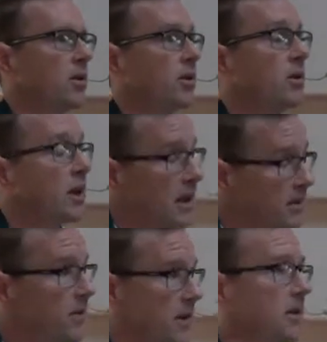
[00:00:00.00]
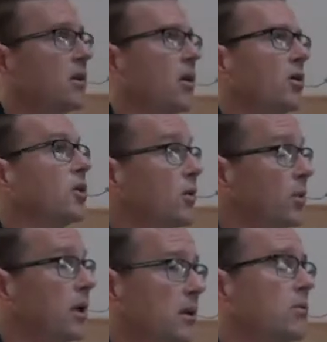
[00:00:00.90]
the living God, the
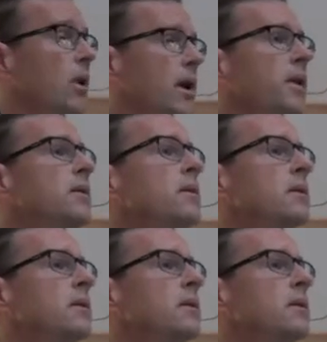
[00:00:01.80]
real one,